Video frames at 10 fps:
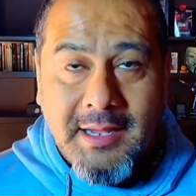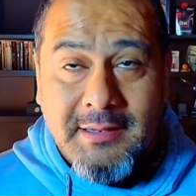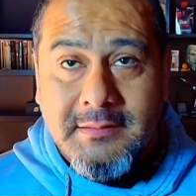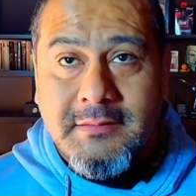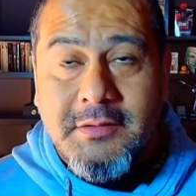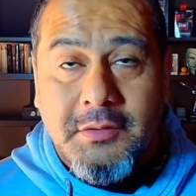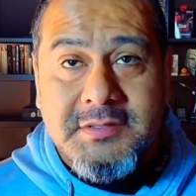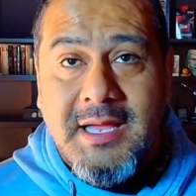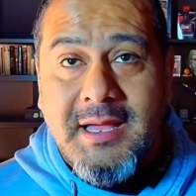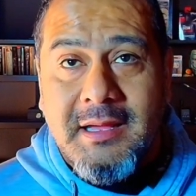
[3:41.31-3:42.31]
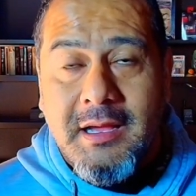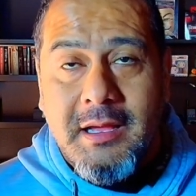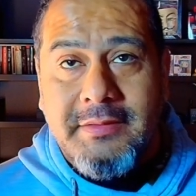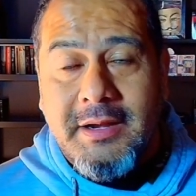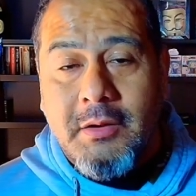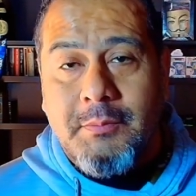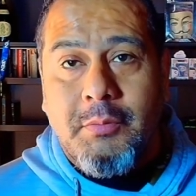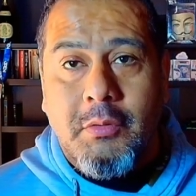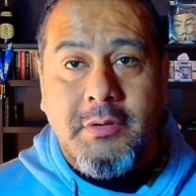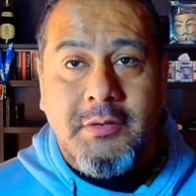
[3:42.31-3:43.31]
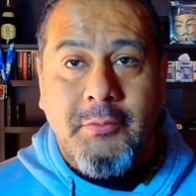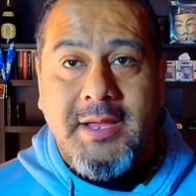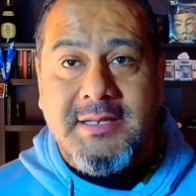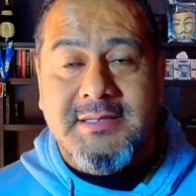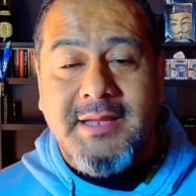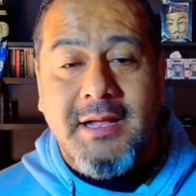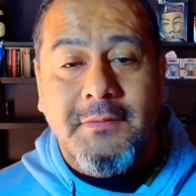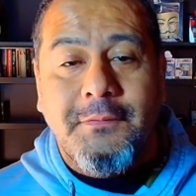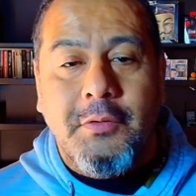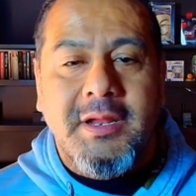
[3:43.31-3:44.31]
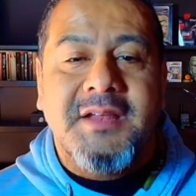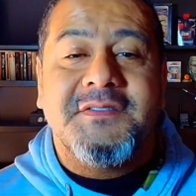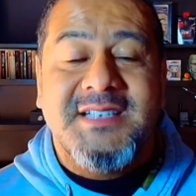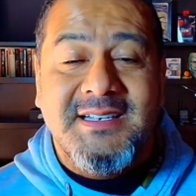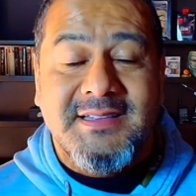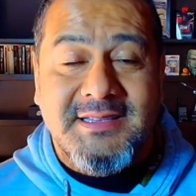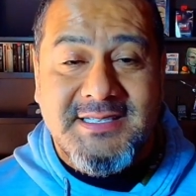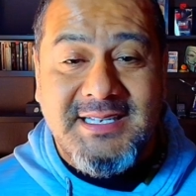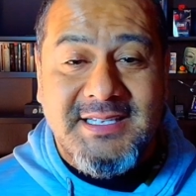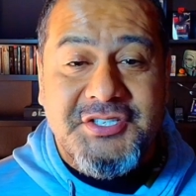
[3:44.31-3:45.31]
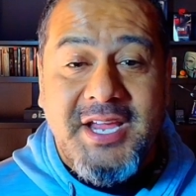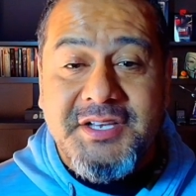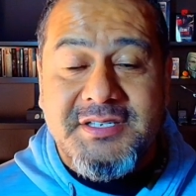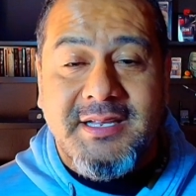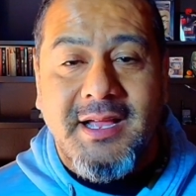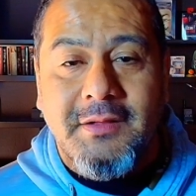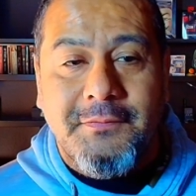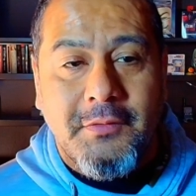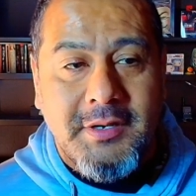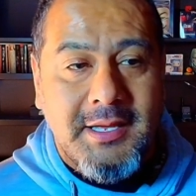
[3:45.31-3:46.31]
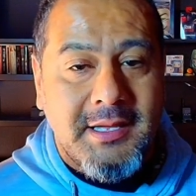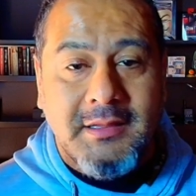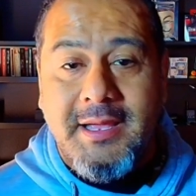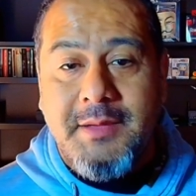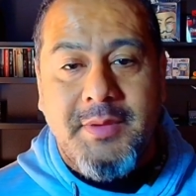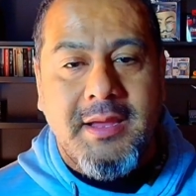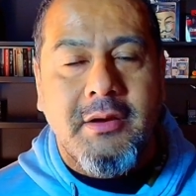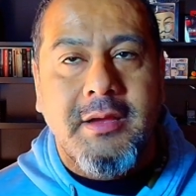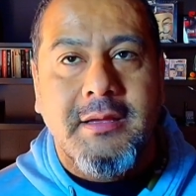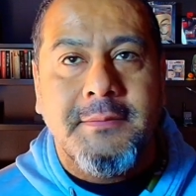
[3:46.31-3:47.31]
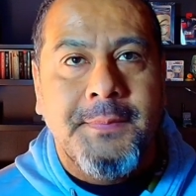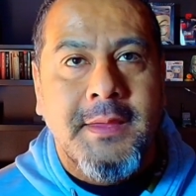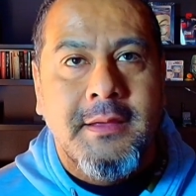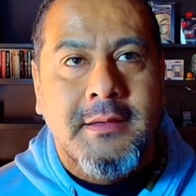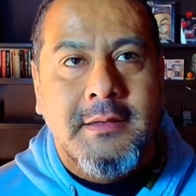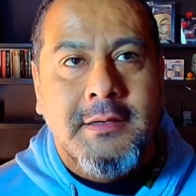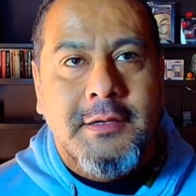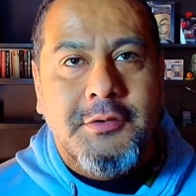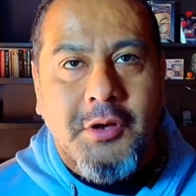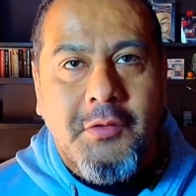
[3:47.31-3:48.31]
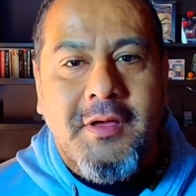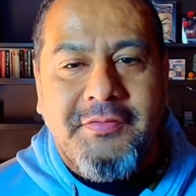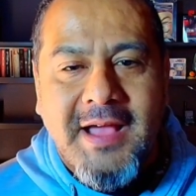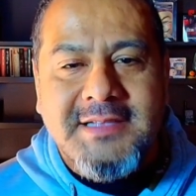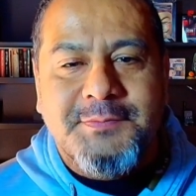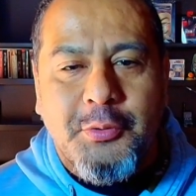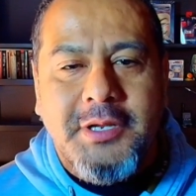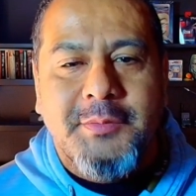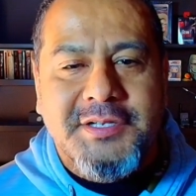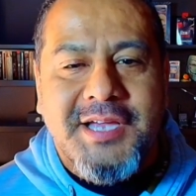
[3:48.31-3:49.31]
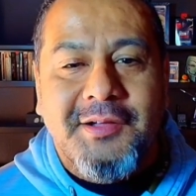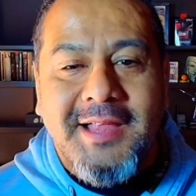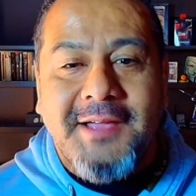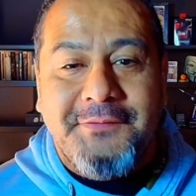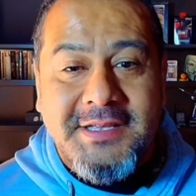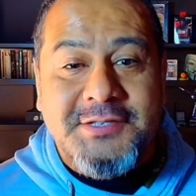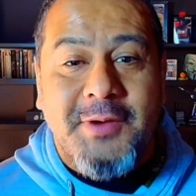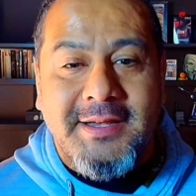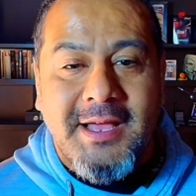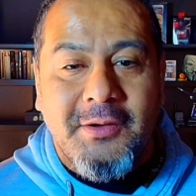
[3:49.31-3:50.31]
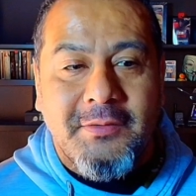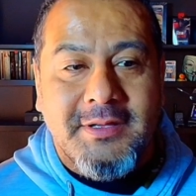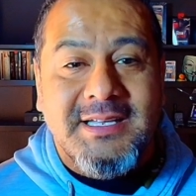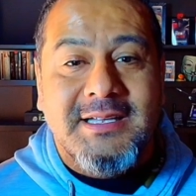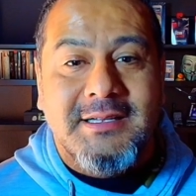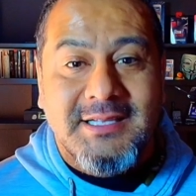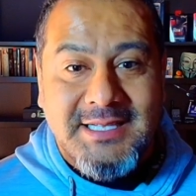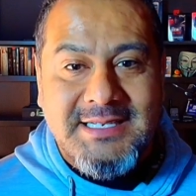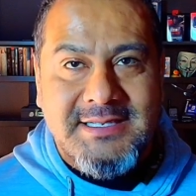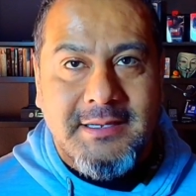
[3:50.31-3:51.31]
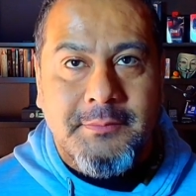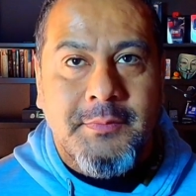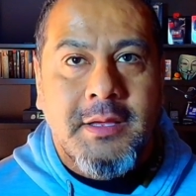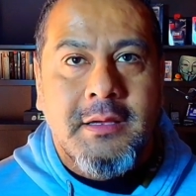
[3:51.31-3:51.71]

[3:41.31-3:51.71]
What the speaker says: And those that are born and raised in California and have seen the changes in California, LA, Bay Area, know that that's pretty much how life is right now, Elysium.